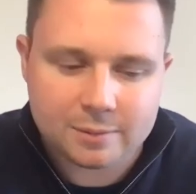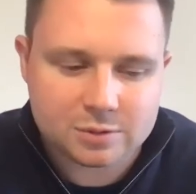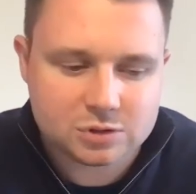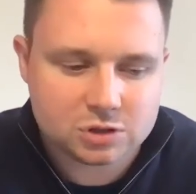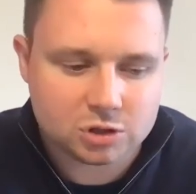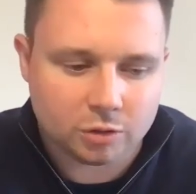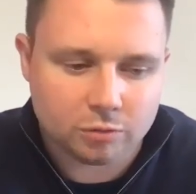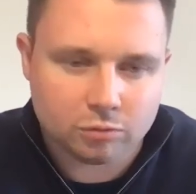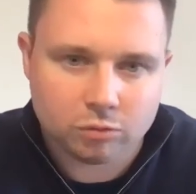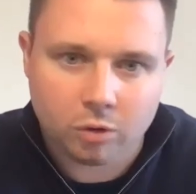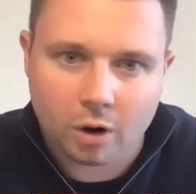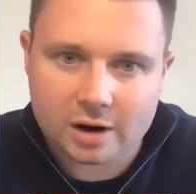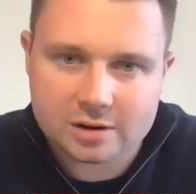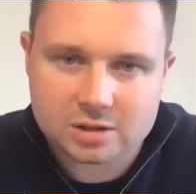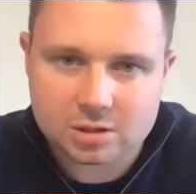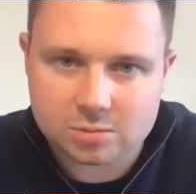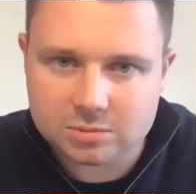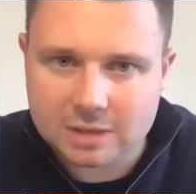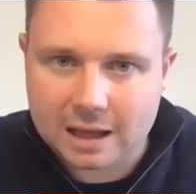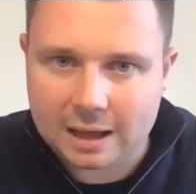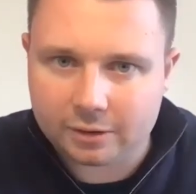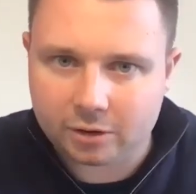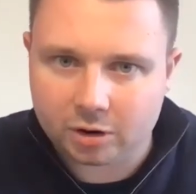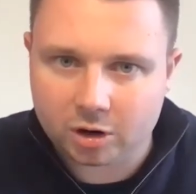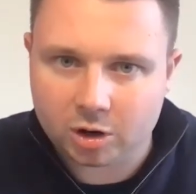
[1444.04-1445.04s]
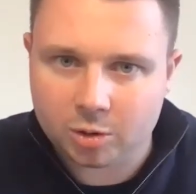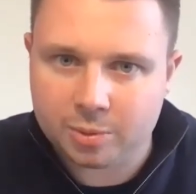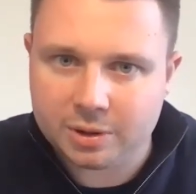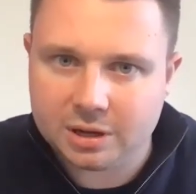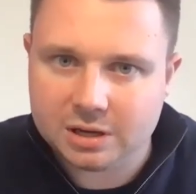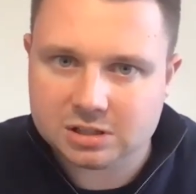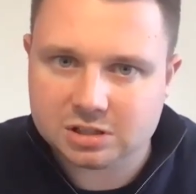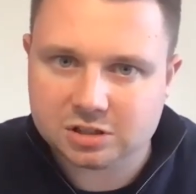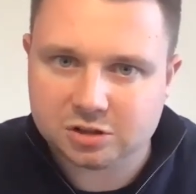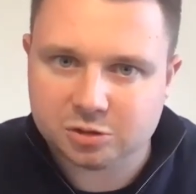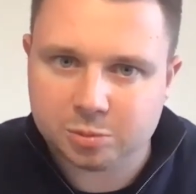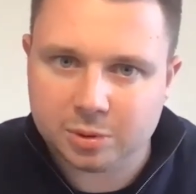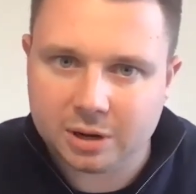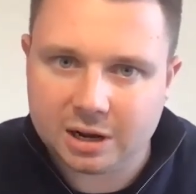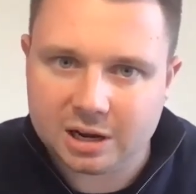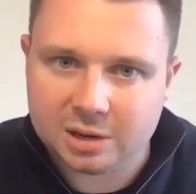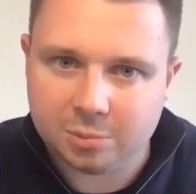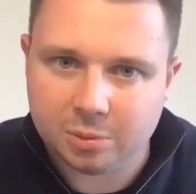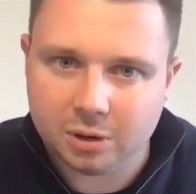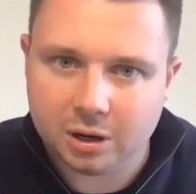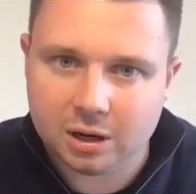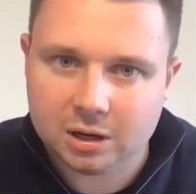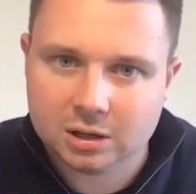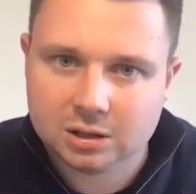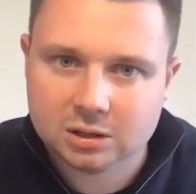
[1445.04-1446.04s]
So write them down on a piece of
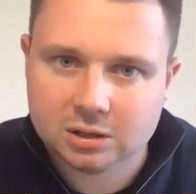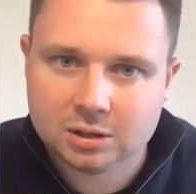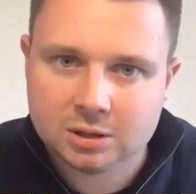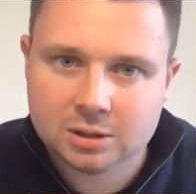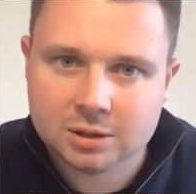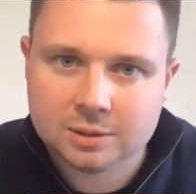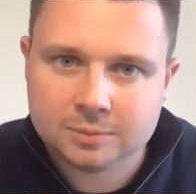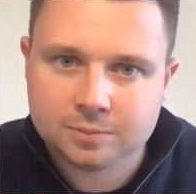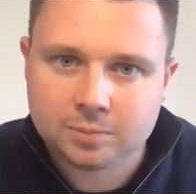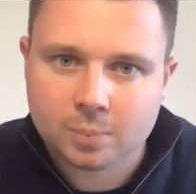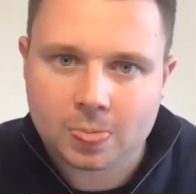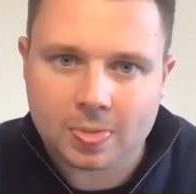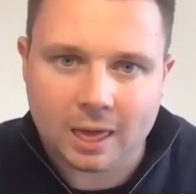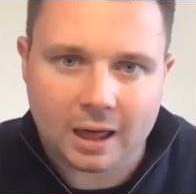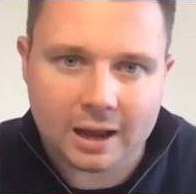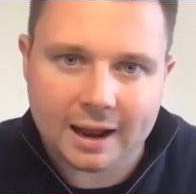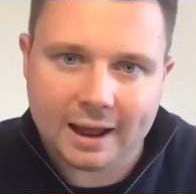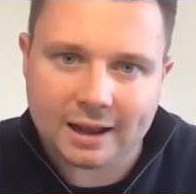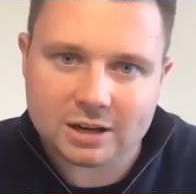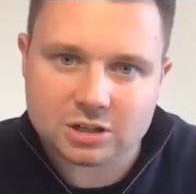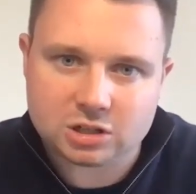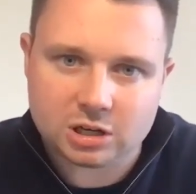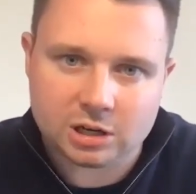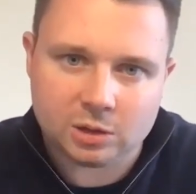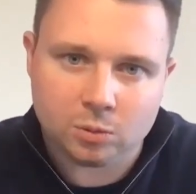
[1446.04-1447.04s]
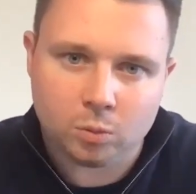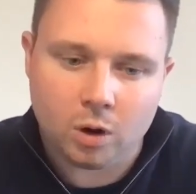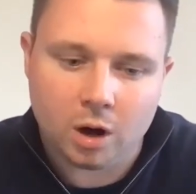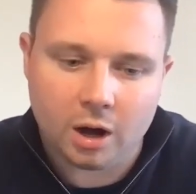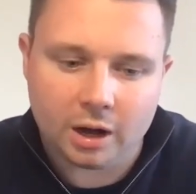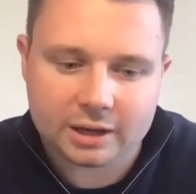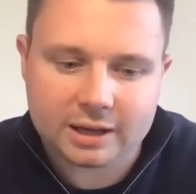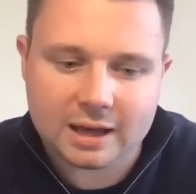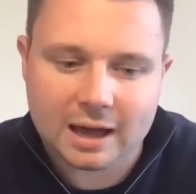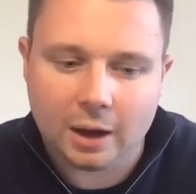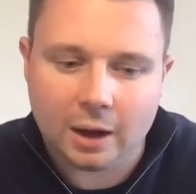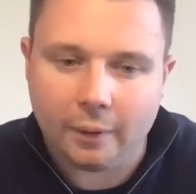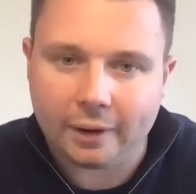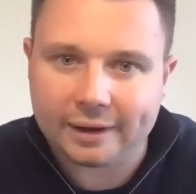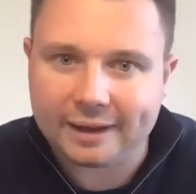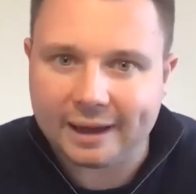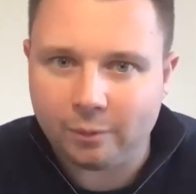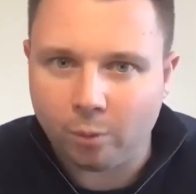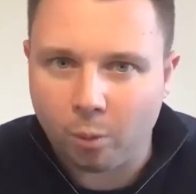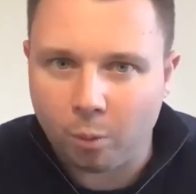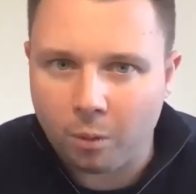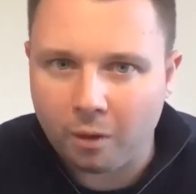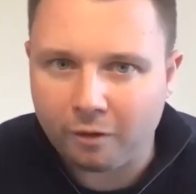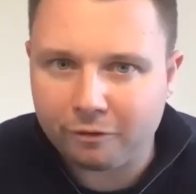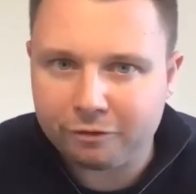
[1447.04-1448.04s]
paper and actually work out, okay,
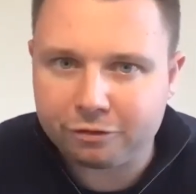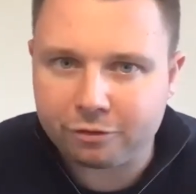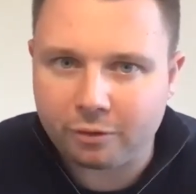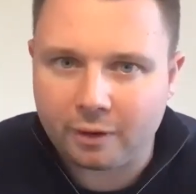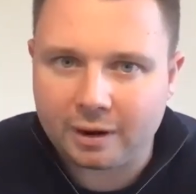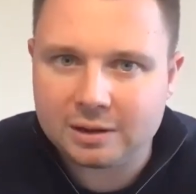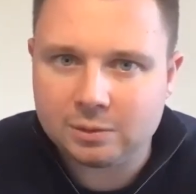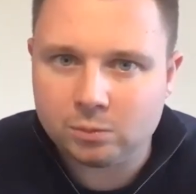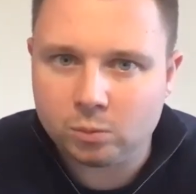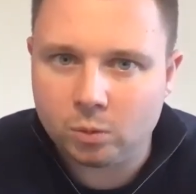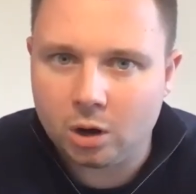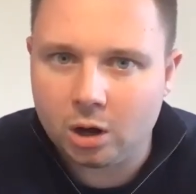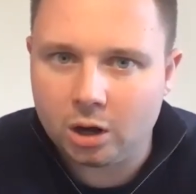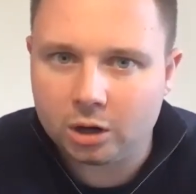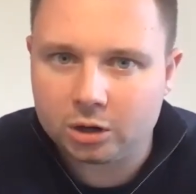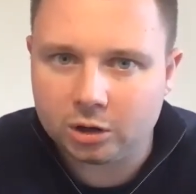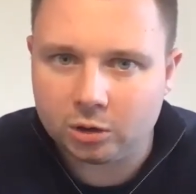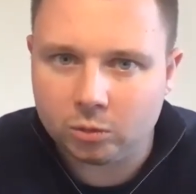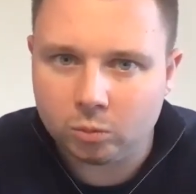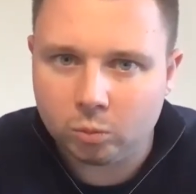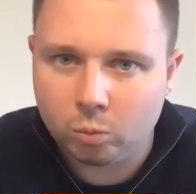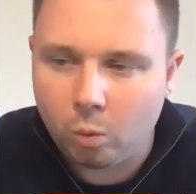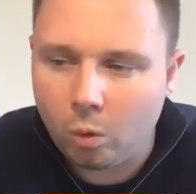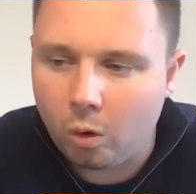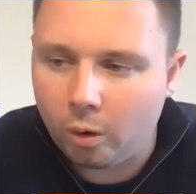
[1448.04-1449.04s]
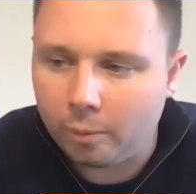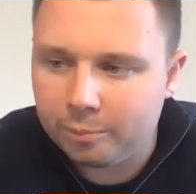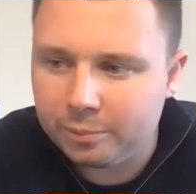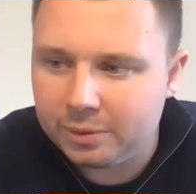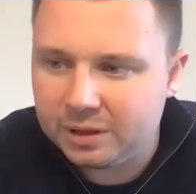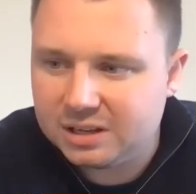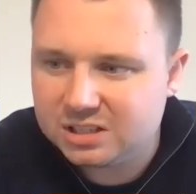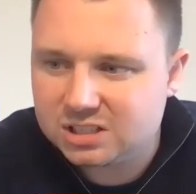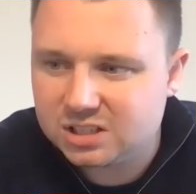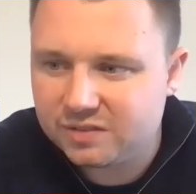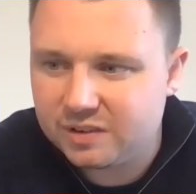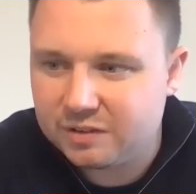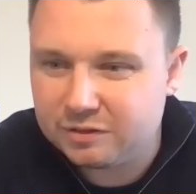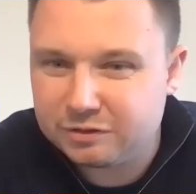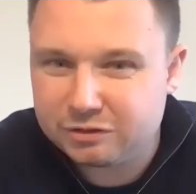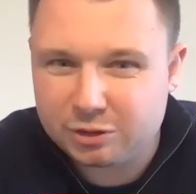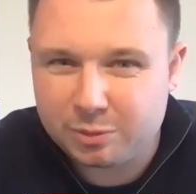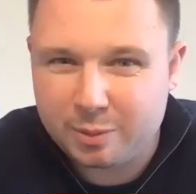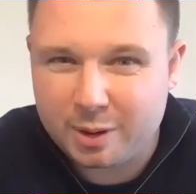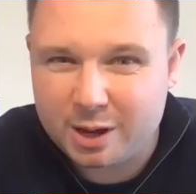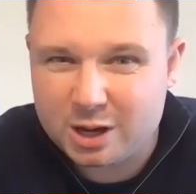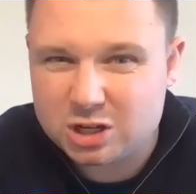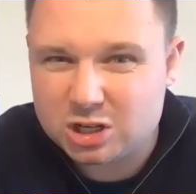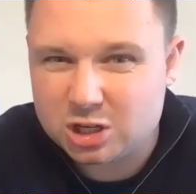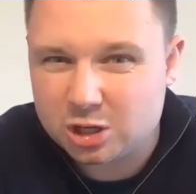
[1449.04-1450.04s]
well, what framework and what piece of
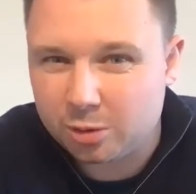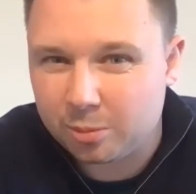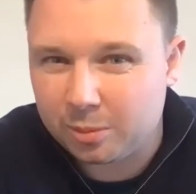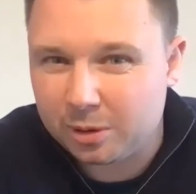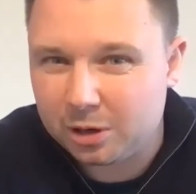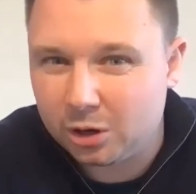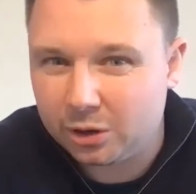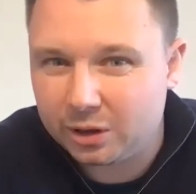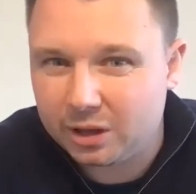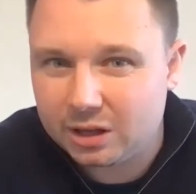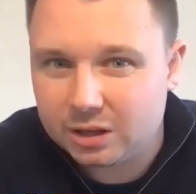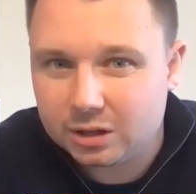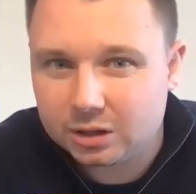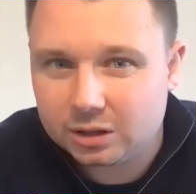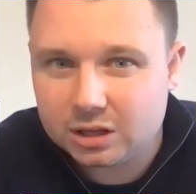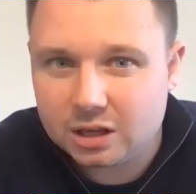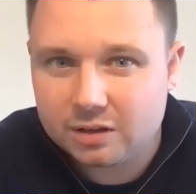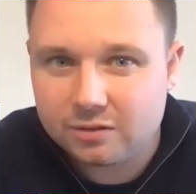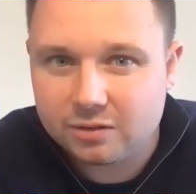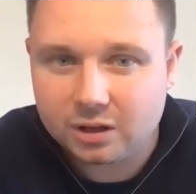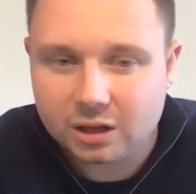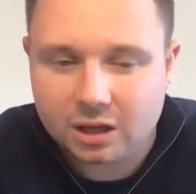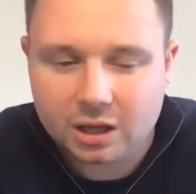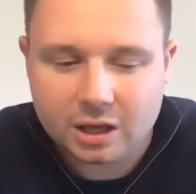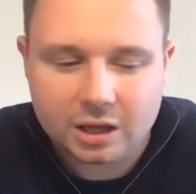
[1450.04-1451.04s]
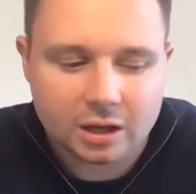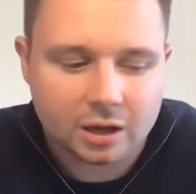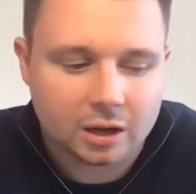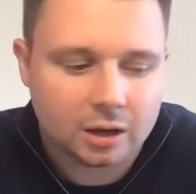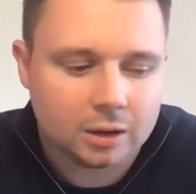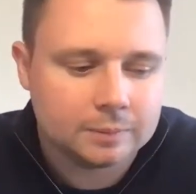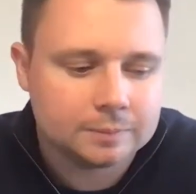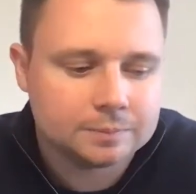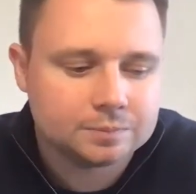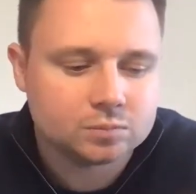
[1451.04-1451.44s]
information am I looking at giving here?